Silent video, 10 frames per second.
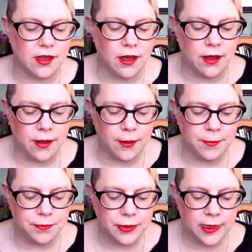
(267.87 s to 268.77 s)

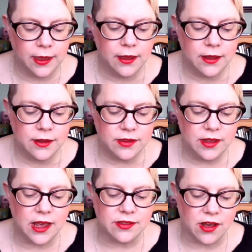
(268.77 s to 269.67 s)
So
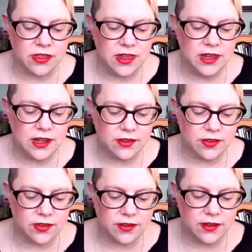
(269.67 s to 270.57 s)
yes, I think
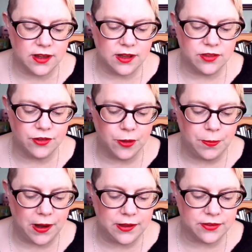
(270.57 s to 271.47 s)
it's a good
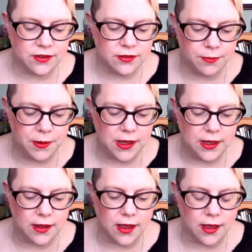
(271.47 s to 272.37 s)
place to be.